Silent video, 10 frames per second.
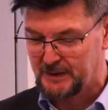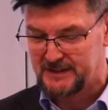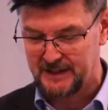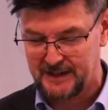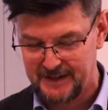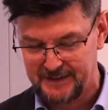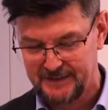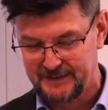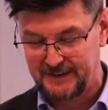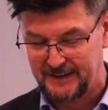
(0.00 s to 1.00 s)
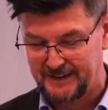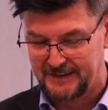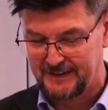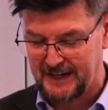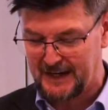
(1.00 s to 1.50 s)
which I
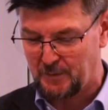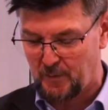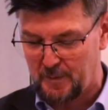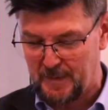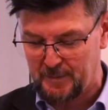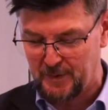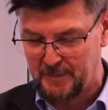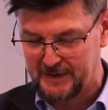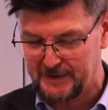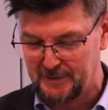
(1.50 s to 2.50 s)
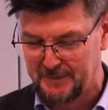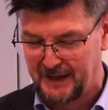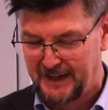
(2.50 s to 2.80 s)
can never remember myself.